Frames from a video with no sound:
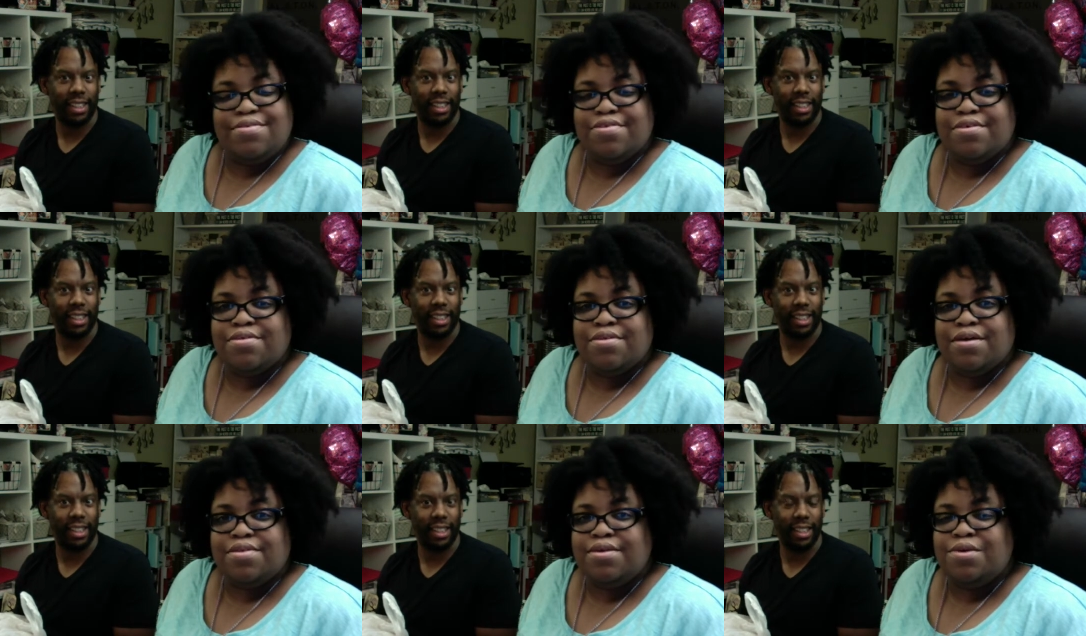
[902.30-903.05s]
Speaker 1: just
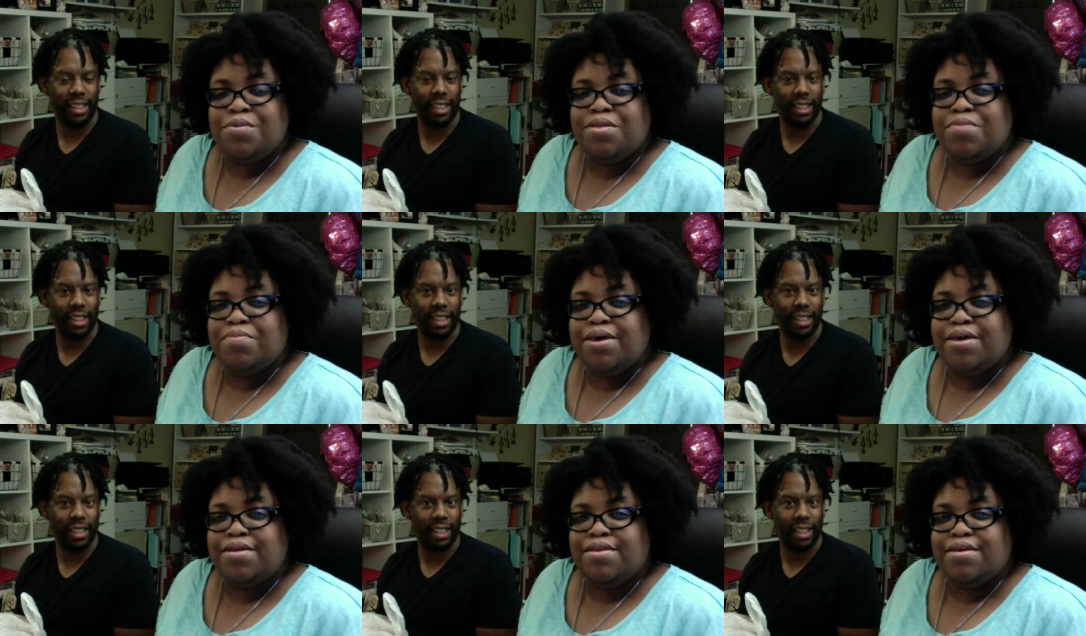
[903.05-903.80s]
a tea with
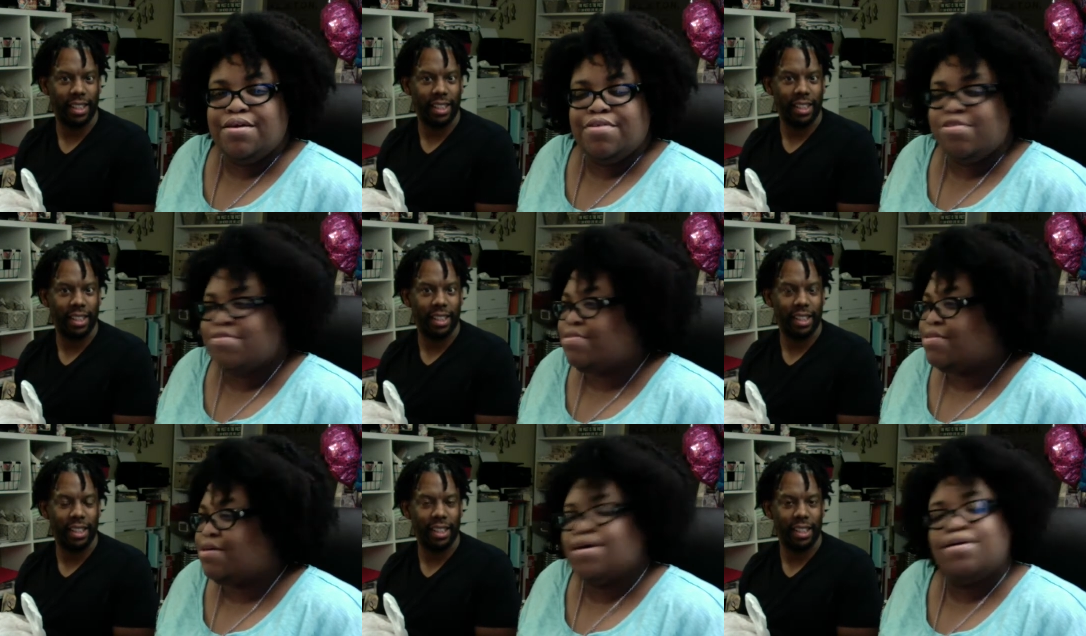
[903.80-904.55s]
Lamika, uh, just
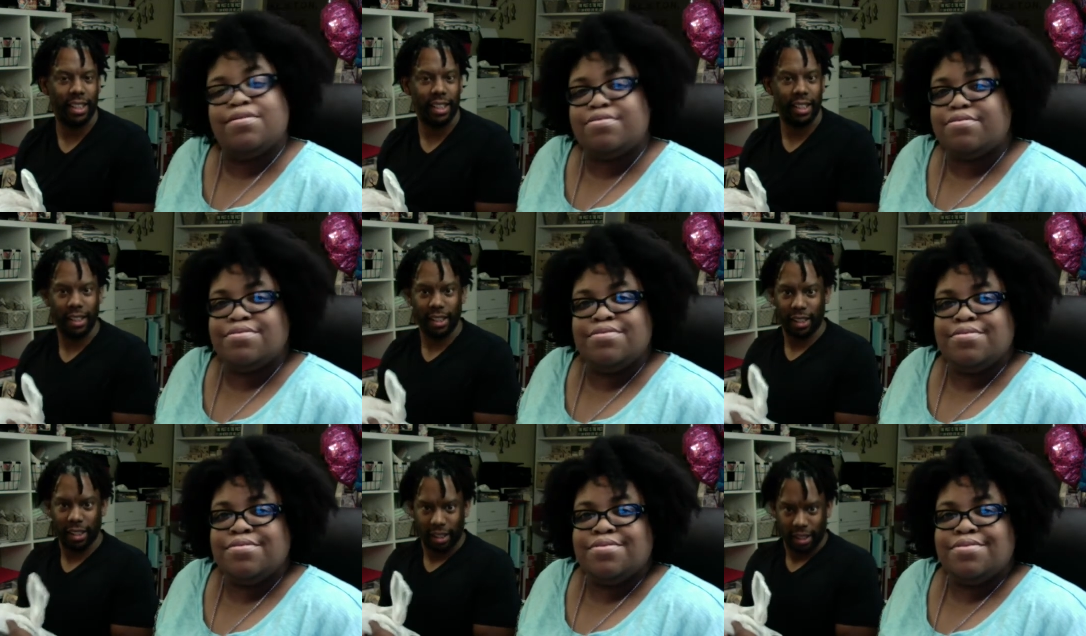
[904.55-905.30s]

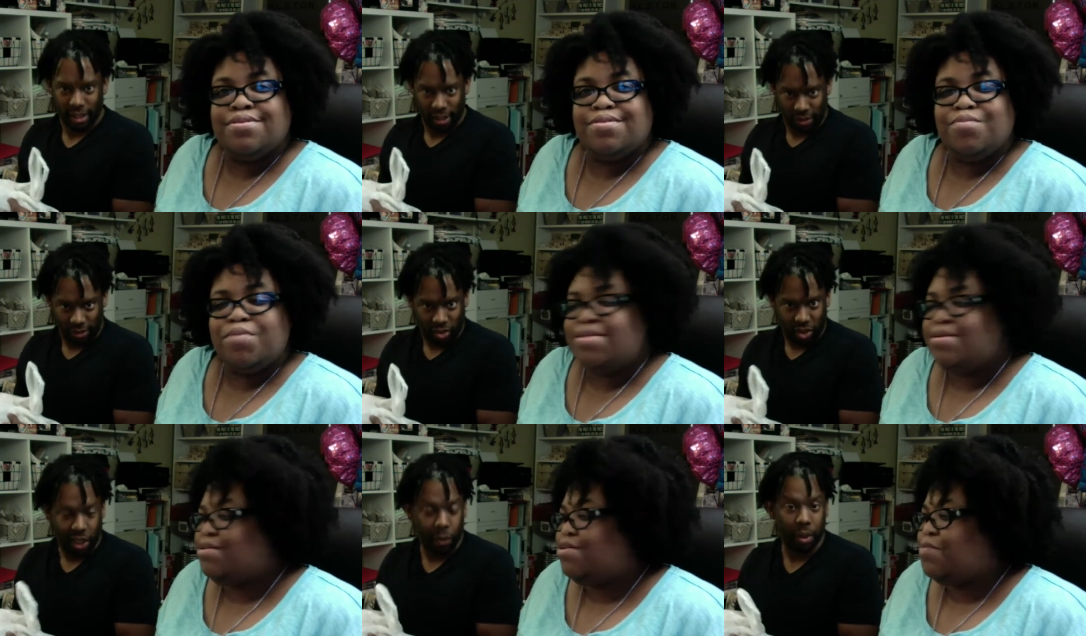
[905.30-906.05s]
us. And me
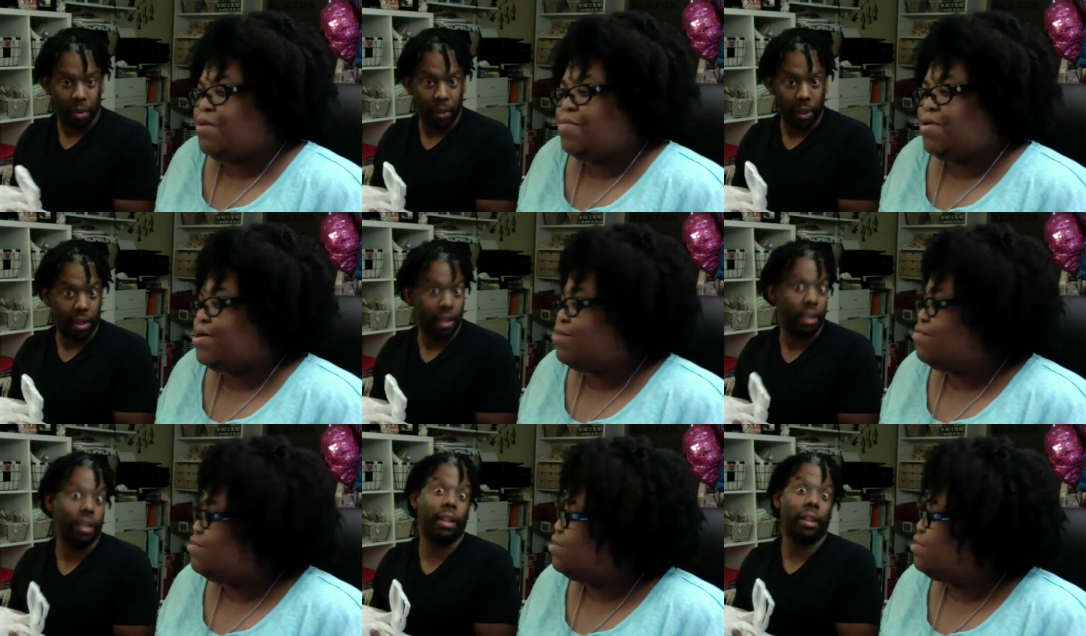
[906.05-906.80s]
Speaker 2: telling tea you about Lamika, my
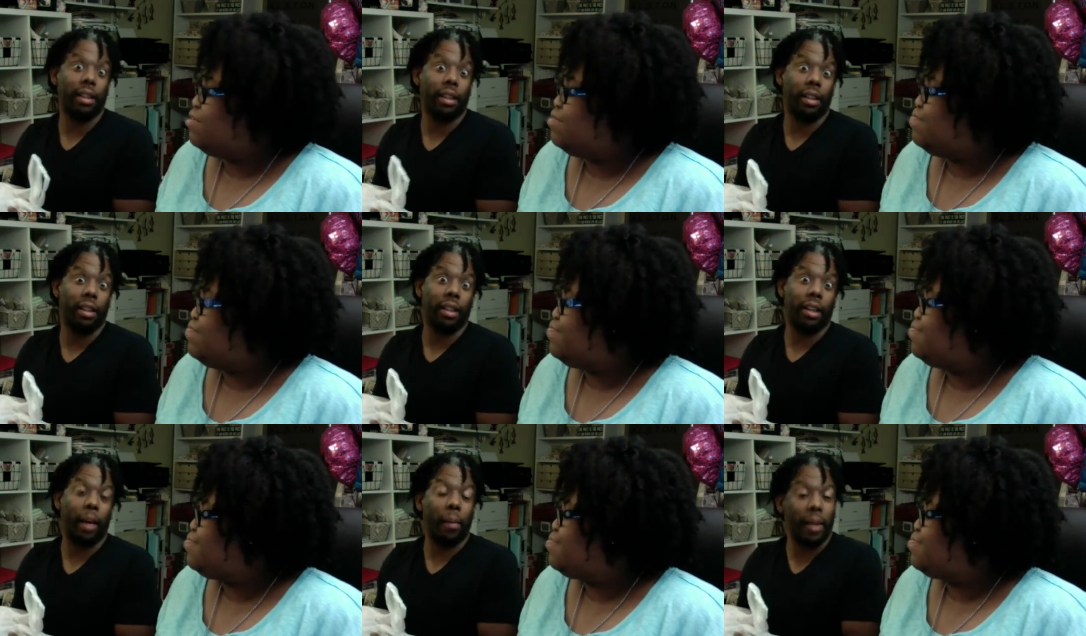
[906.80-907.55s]
conversation.
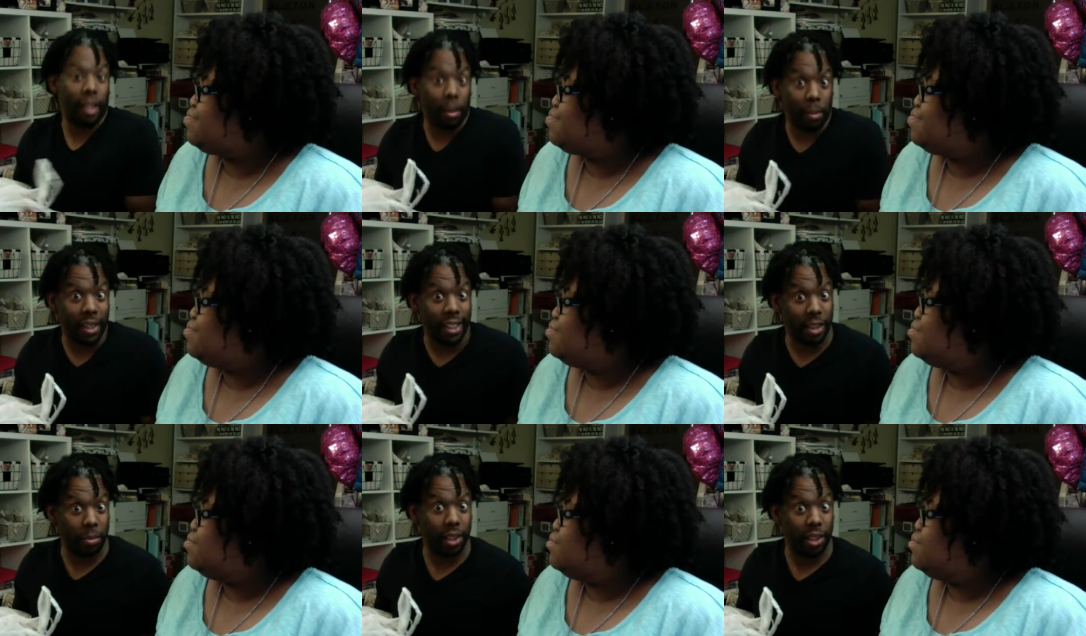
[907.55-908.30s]
Uh, how many double
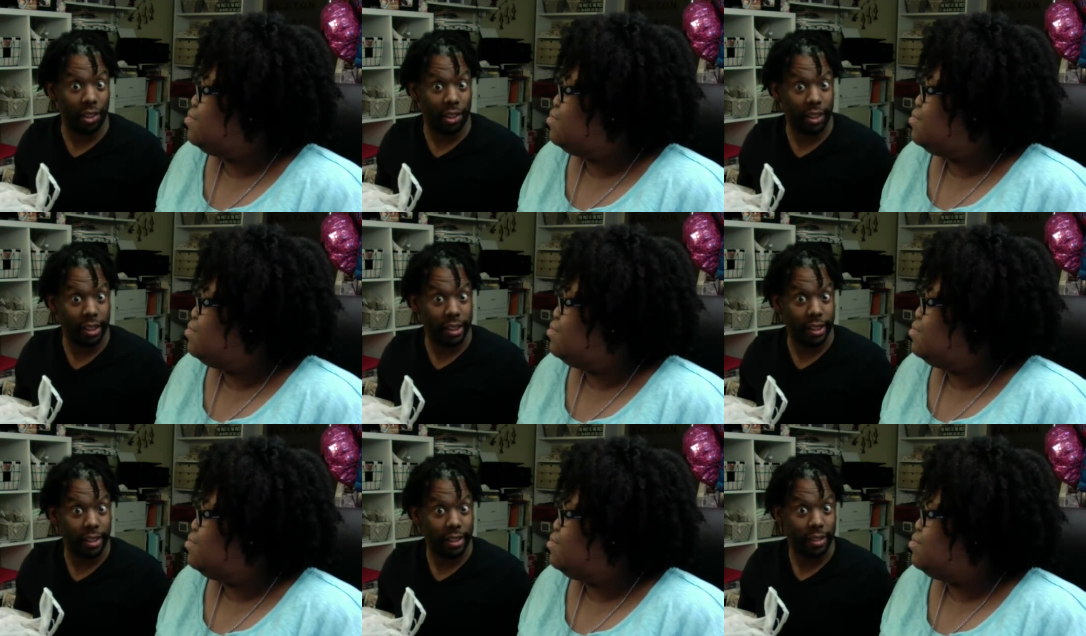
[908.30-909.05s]
dates you been on?
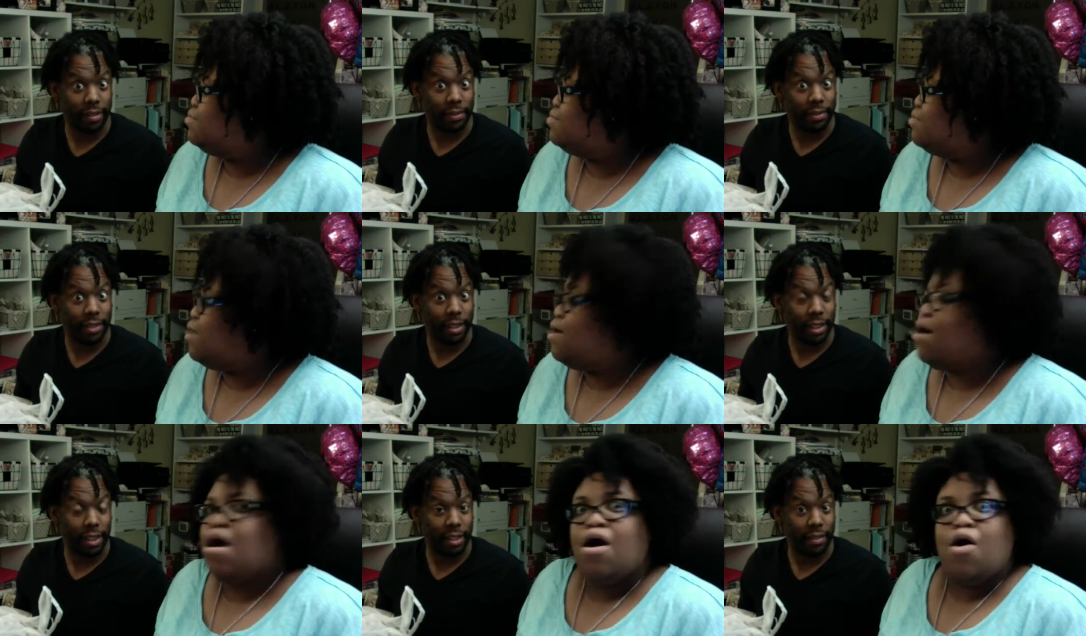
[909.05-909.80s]

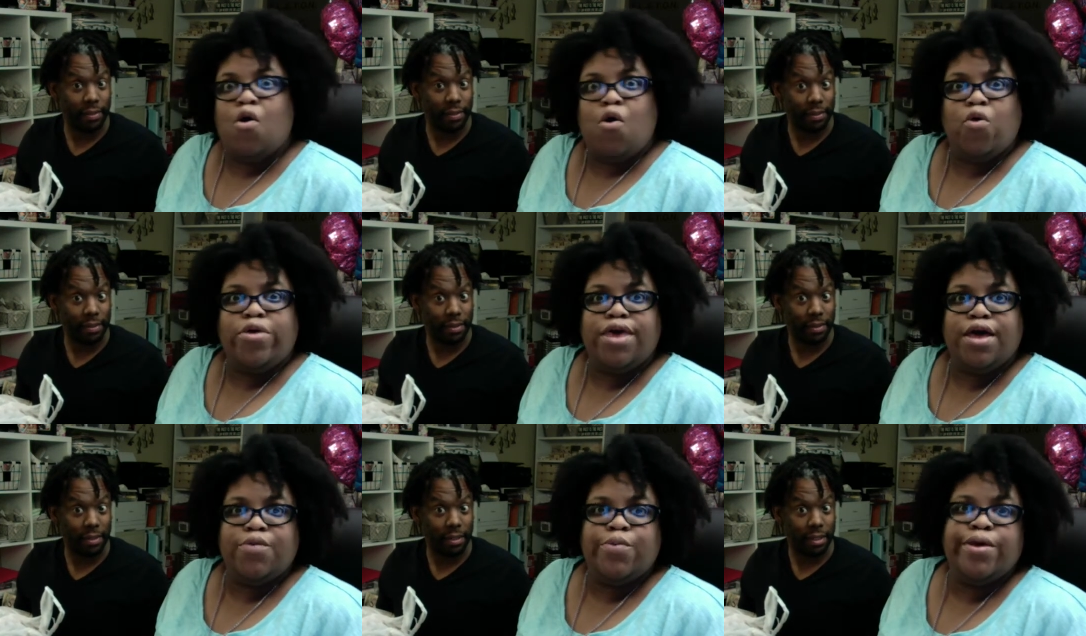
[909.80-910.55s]
Speaker 1: Oh,
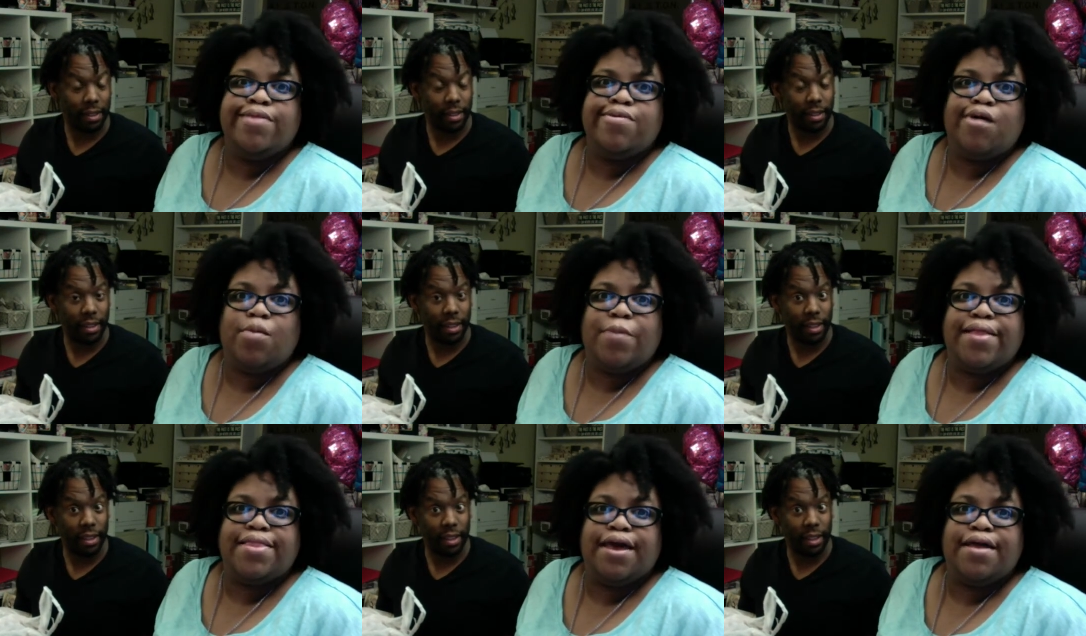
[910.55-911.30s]
yeah, we could talk
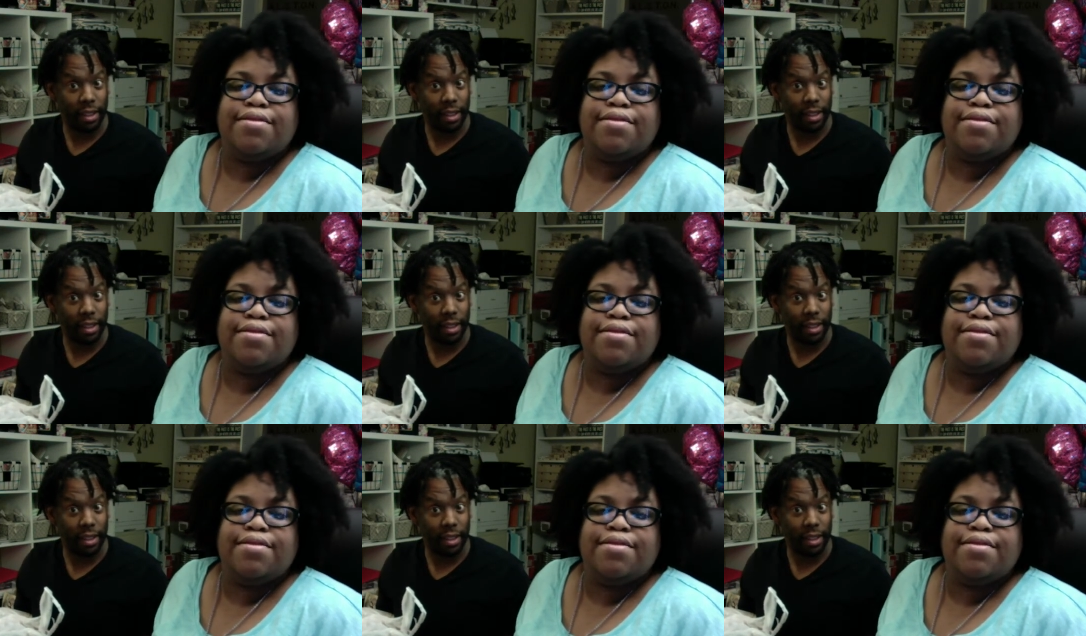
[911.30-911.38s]
about that.